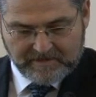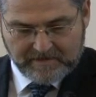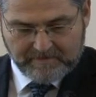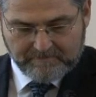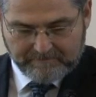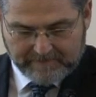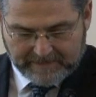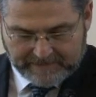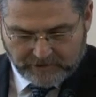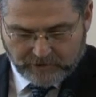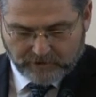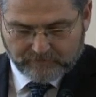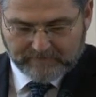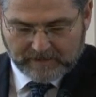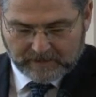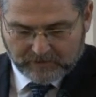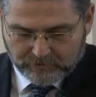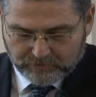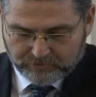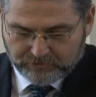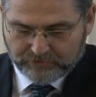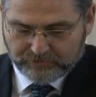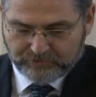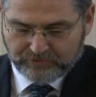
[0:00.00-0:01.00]
Bayom
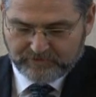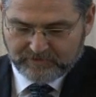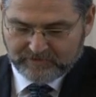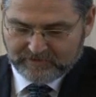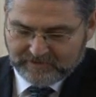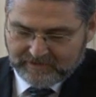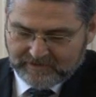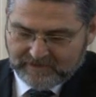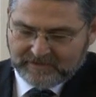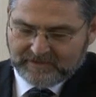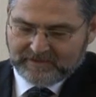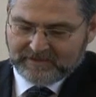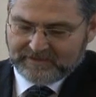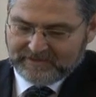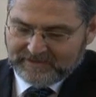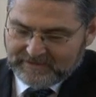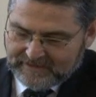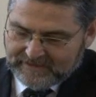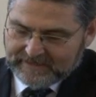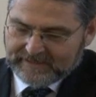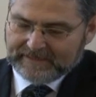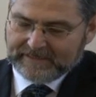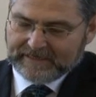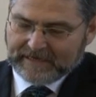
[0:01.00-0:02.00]
hahu
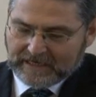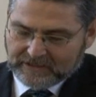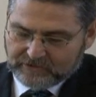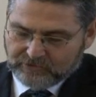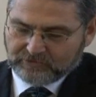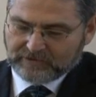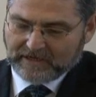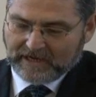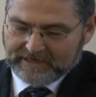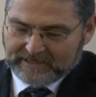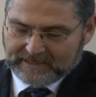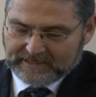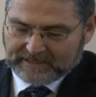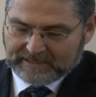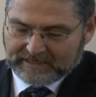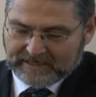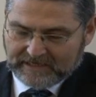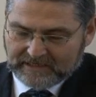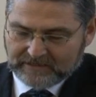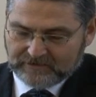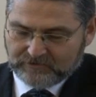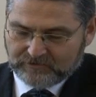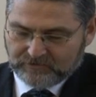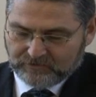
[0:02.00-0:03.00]
yeh Adonai
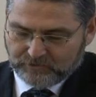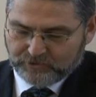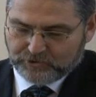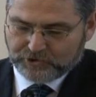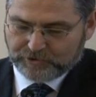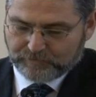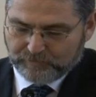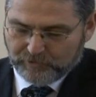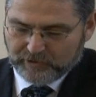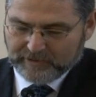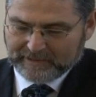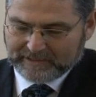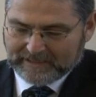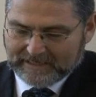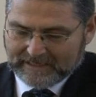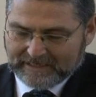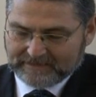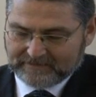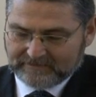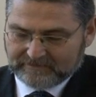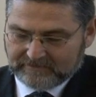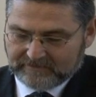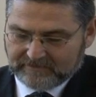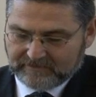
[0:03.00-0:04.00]
echad ushmo
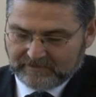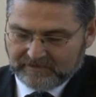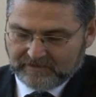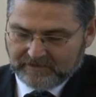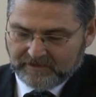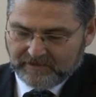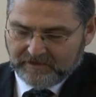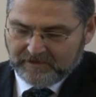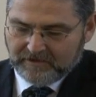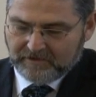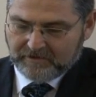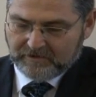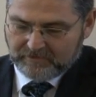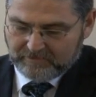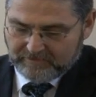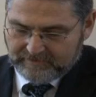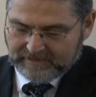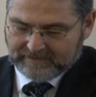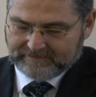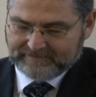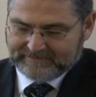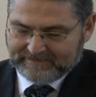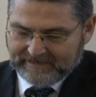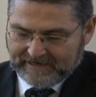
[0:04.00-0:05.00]
echad. On
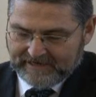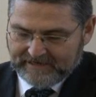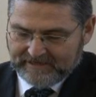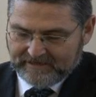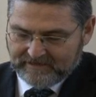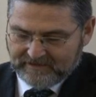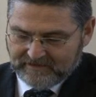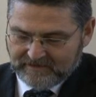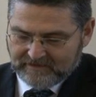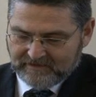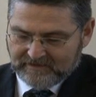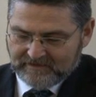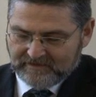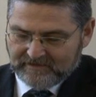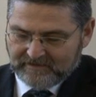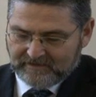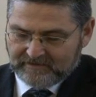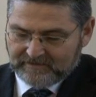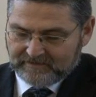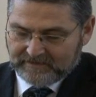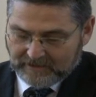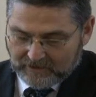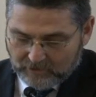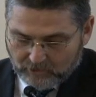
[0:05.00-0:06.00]
that day,
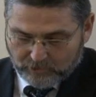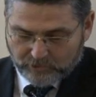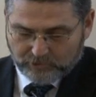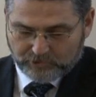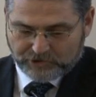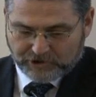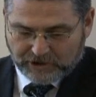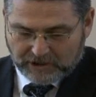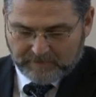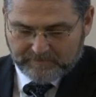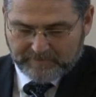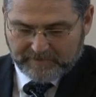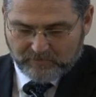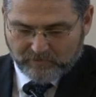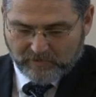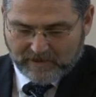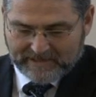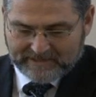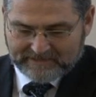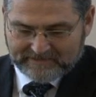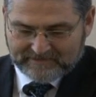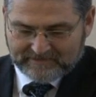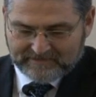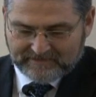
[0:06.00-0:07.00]
the Lord shall be
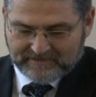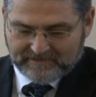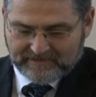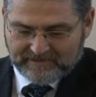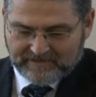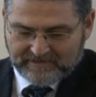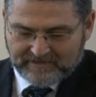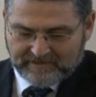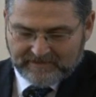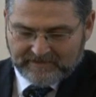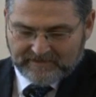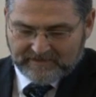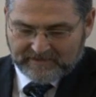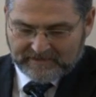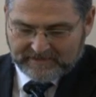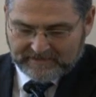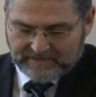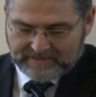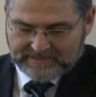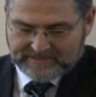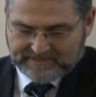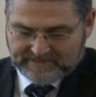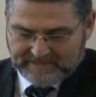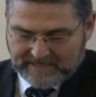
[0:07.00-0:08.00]
one, and
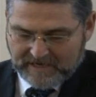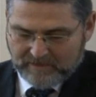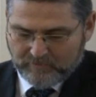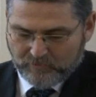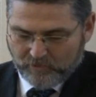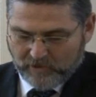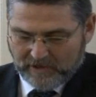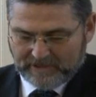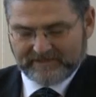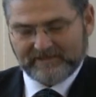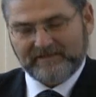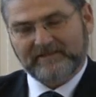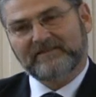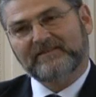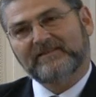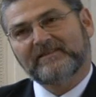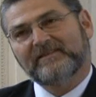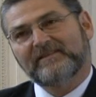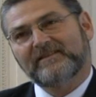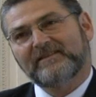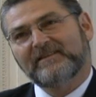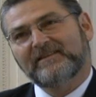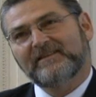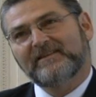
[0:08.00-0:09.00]
his name one.
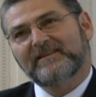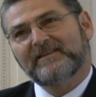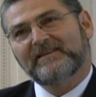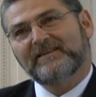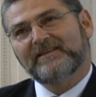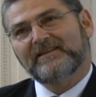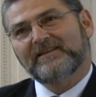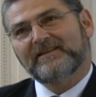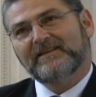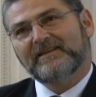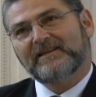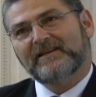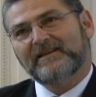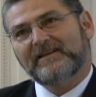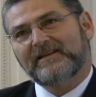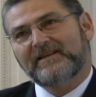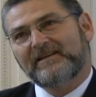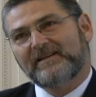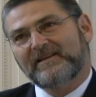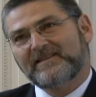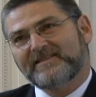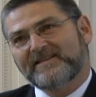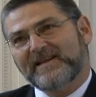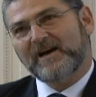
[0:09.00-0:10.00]
And it
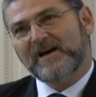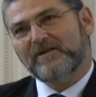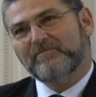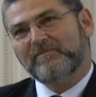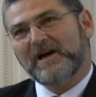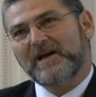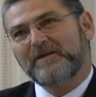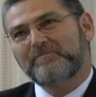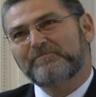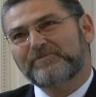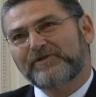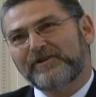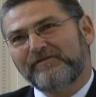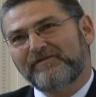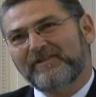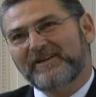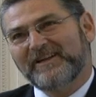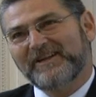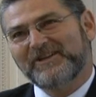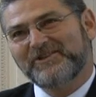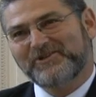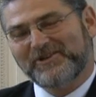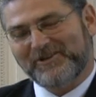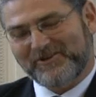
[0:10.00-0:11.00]
is my
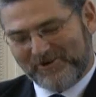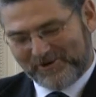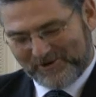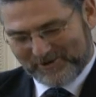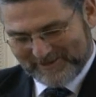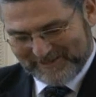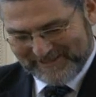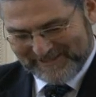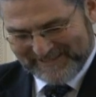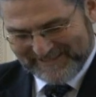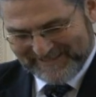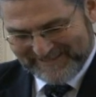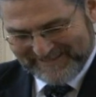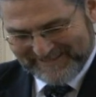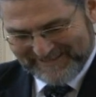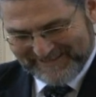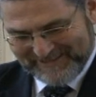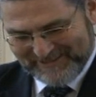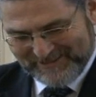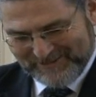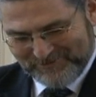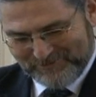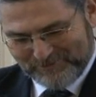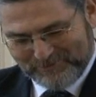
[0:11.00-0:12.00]
privilege and honor
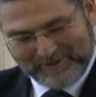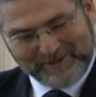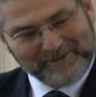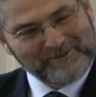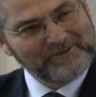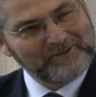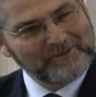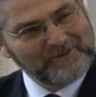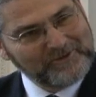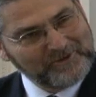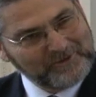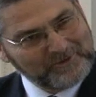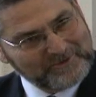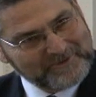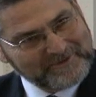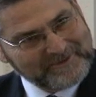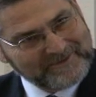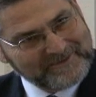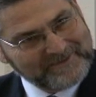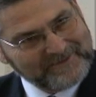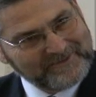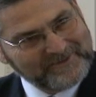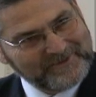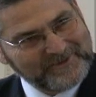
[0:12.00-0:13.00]
to introduce
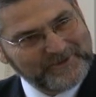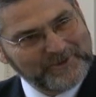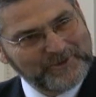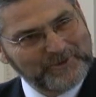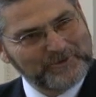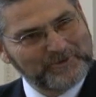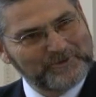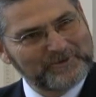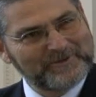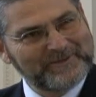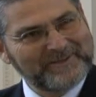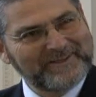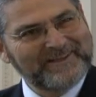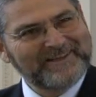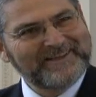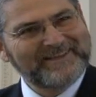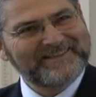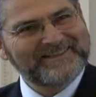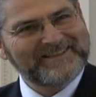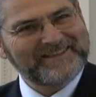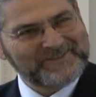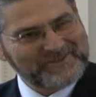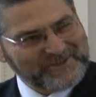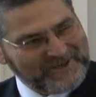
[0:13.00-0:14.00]
to you
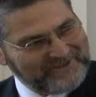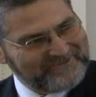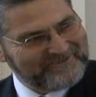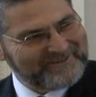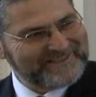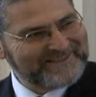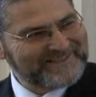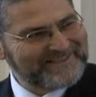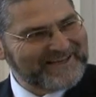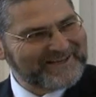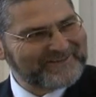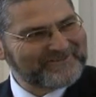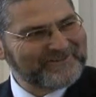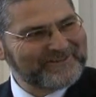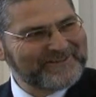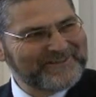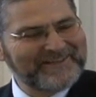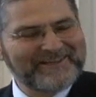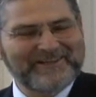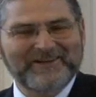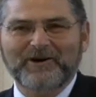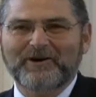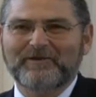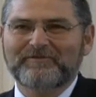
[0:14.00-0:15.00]
the General
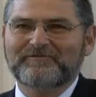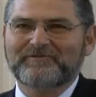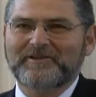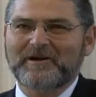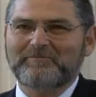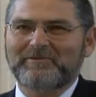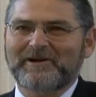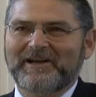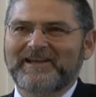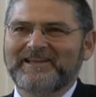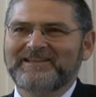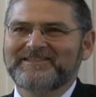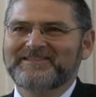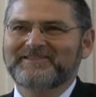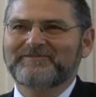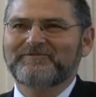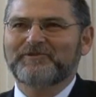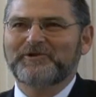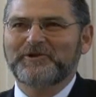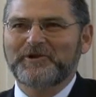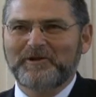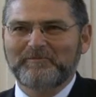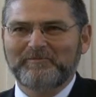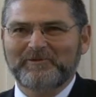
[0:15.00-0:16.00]
Secretary of Rabbis for
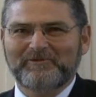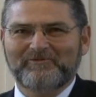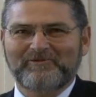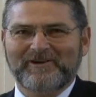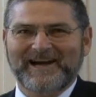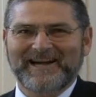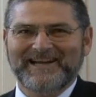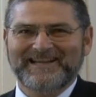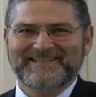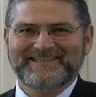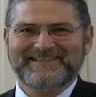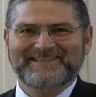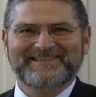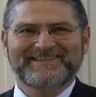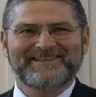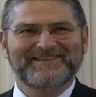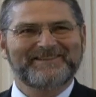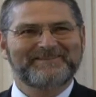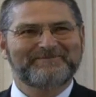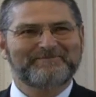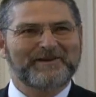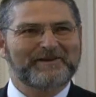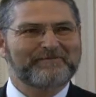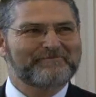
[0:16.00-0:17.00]
Human Rights,
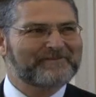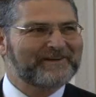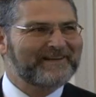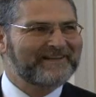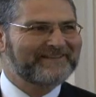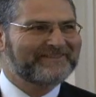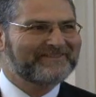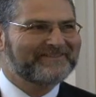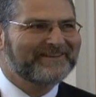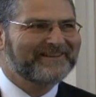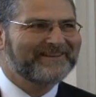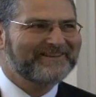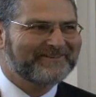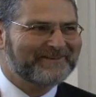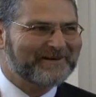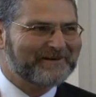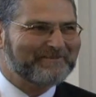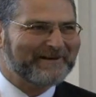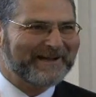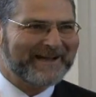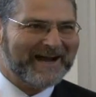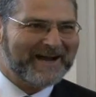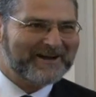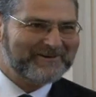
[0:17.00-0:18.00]
my friend,
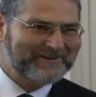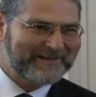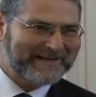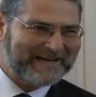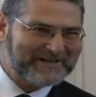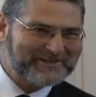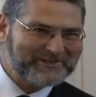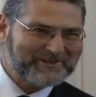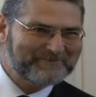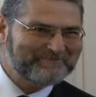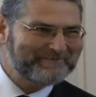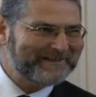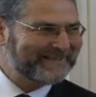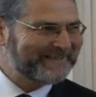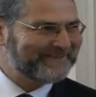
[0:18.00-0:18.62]
Rabbi Arik Ascherman.